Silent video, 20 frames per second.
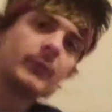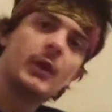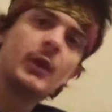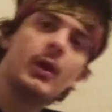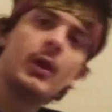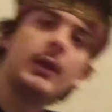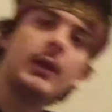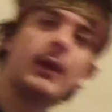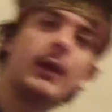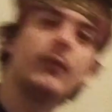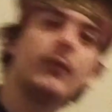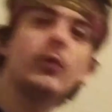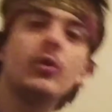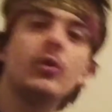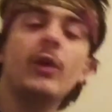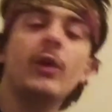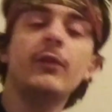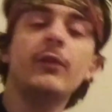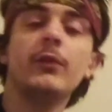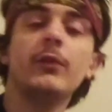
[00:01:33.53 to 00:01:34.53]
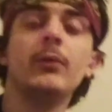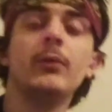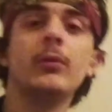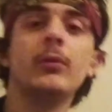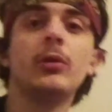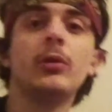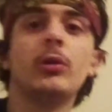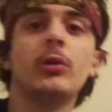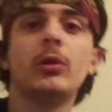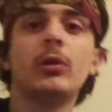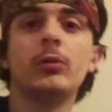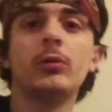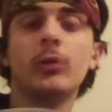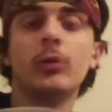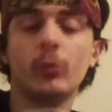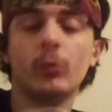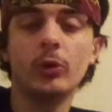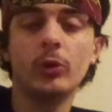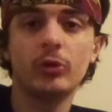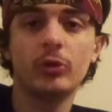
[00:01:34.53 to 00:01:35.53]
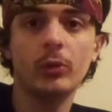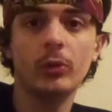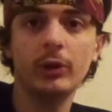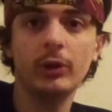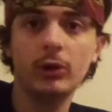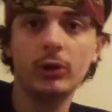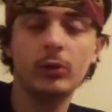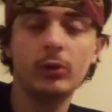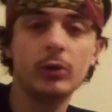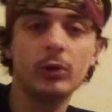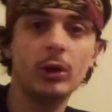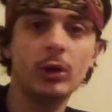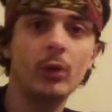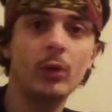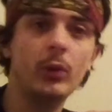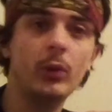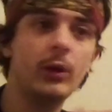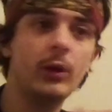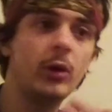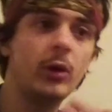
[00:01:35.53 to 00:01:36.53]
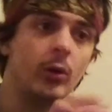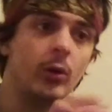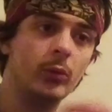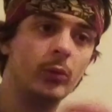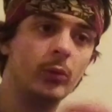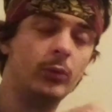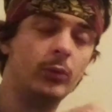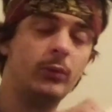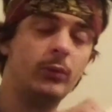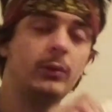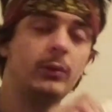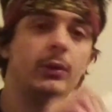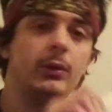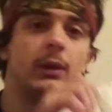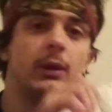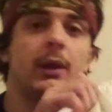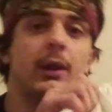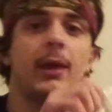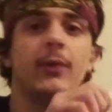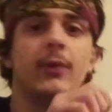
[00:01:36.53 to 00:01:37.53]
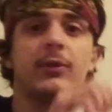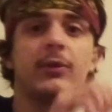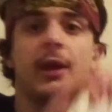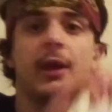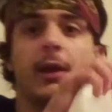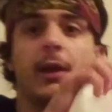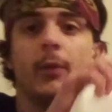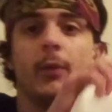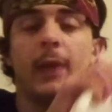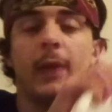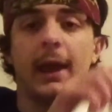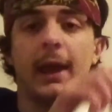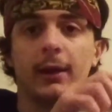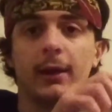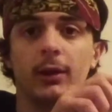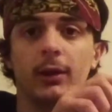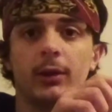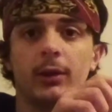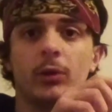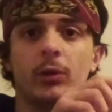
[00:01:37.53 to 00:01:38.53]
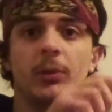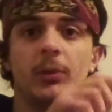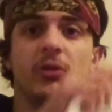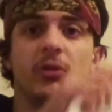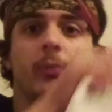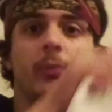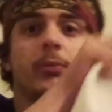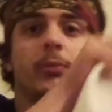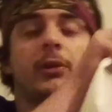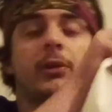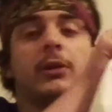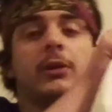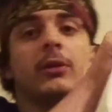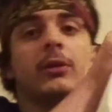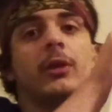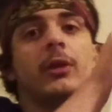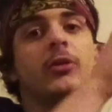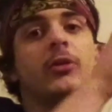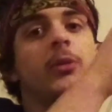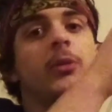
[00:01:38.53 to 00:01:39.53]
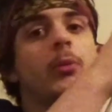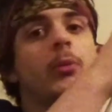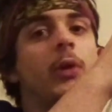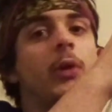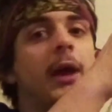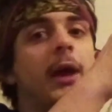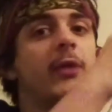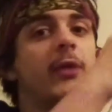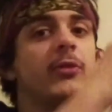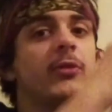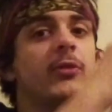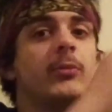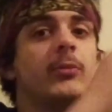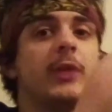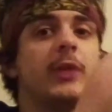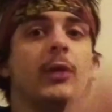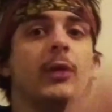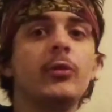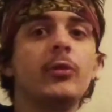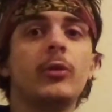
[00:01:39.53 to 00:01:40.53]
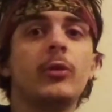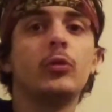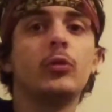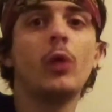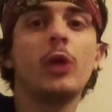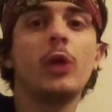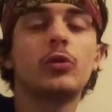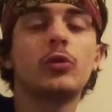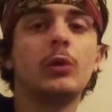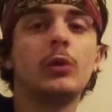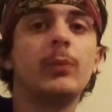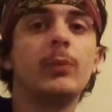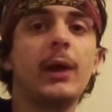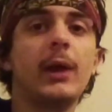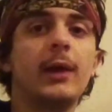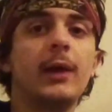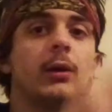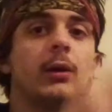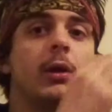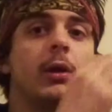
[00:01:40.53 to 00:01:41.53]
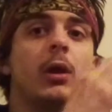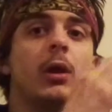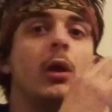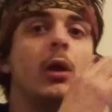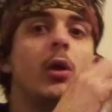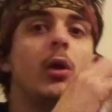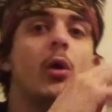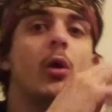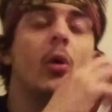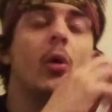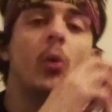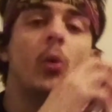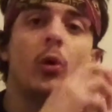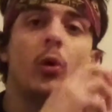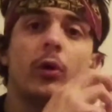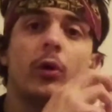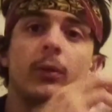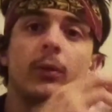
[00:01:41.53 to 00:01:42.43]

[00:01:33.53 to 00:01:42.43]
Now, first off, what you're gonna want to do is get a bag. It could be simply as simple as this, a drawstring bag, or